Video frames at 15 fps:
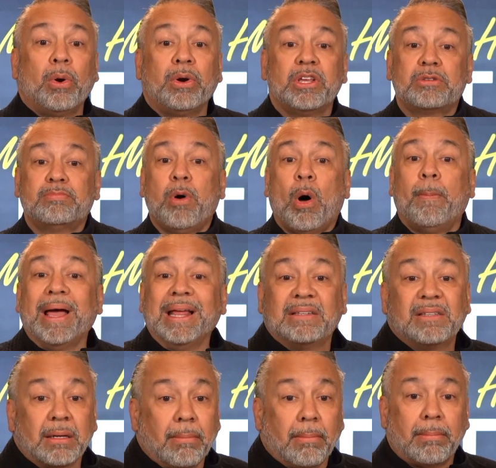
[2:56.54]
is
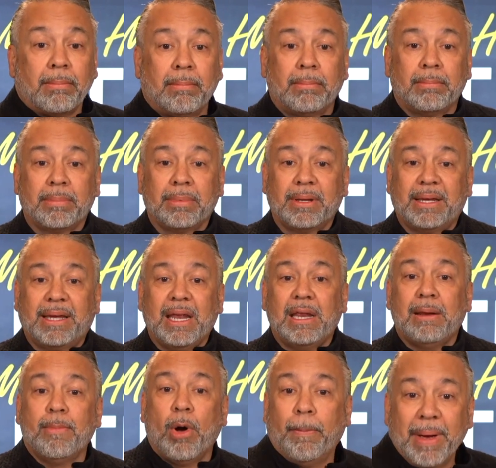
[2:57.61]
momentum,
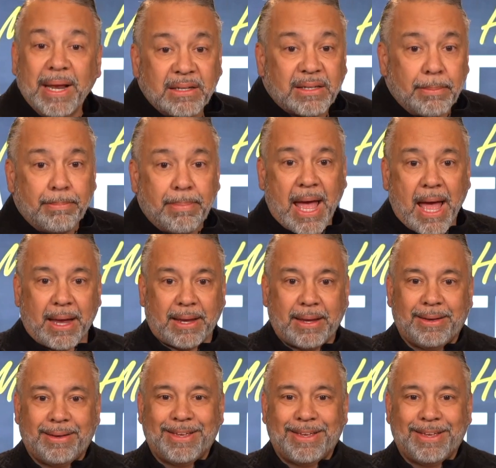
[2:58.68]
getting momentum back.